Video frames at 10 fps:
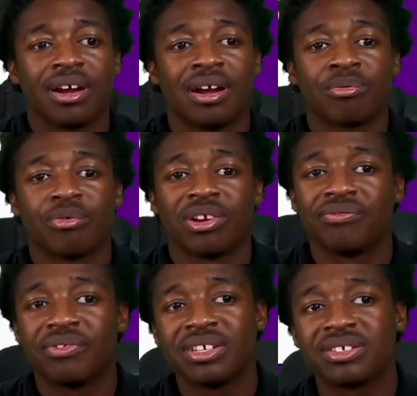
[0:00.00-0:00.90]
great
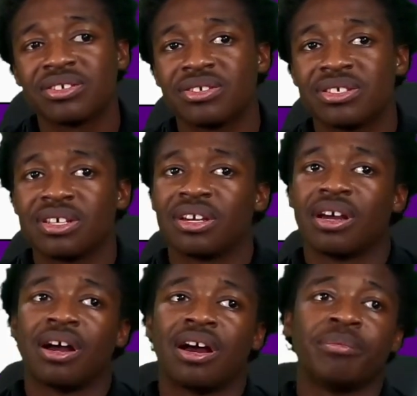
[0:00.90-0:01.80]
features.
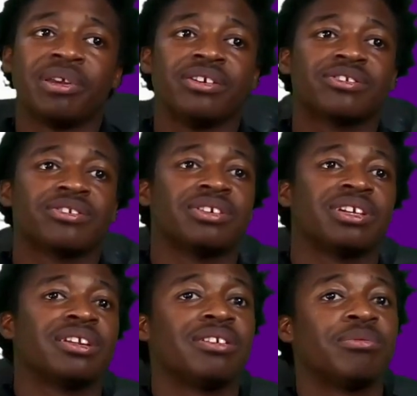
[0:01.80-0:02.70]
Here it's going to get a
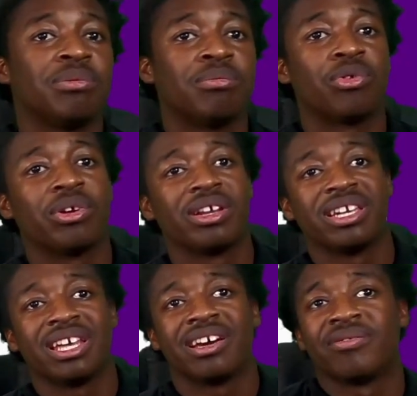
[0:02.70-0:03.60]
little bit more in
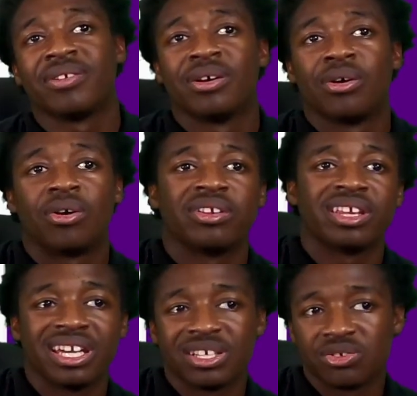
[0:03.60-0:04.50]
depth on the
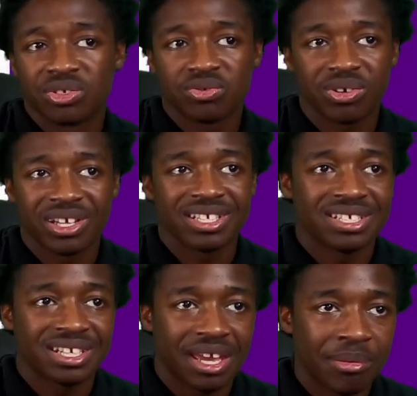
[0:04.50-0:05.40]
interest rates and the
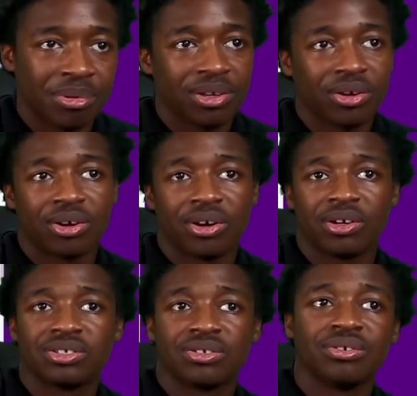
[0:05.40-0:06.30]
APR.
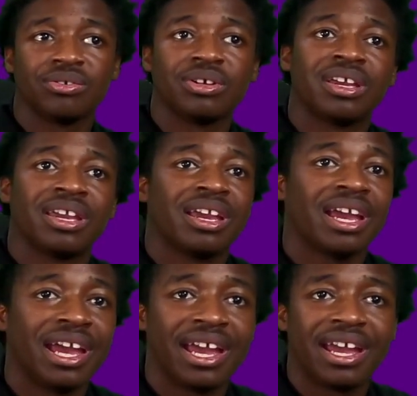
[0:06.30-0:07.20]
So you're looking
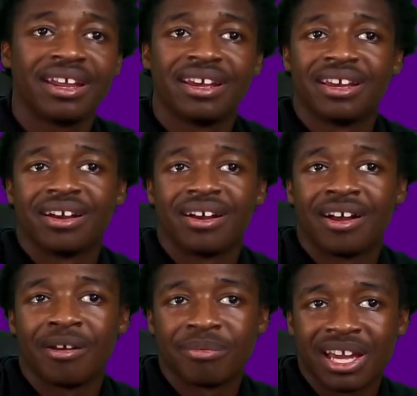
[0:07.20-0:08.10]
at
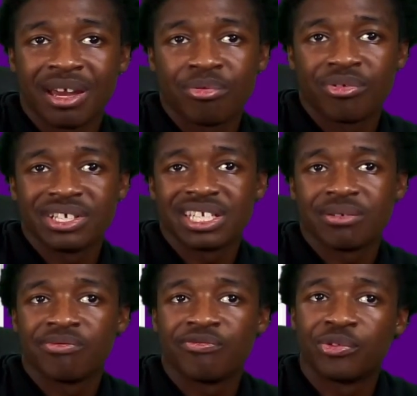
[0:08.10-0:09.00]

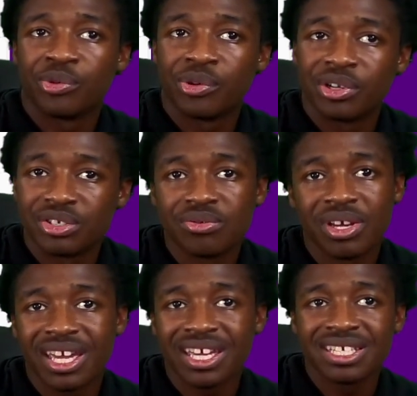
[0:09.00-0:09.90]
9.74 to
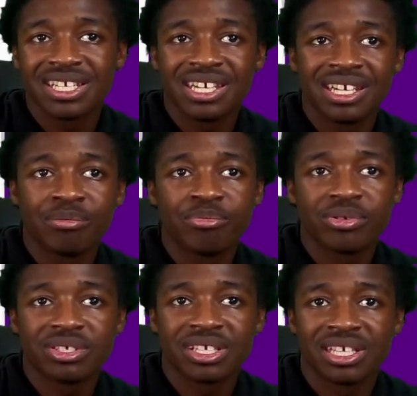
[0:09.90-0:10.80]

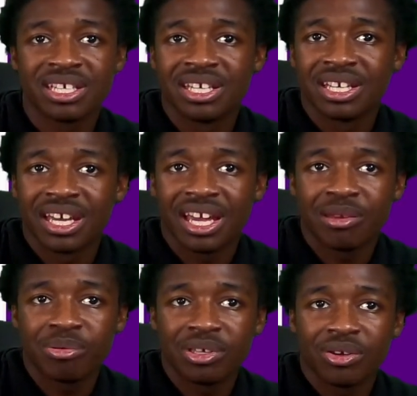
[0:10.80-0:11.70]
18%
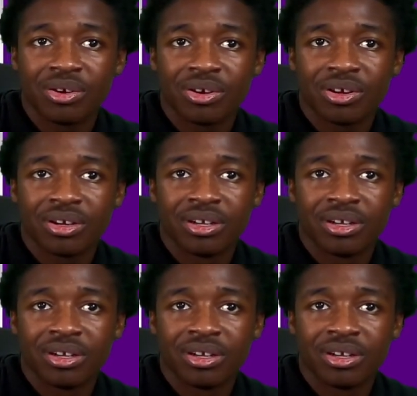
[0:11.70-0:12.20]
APR,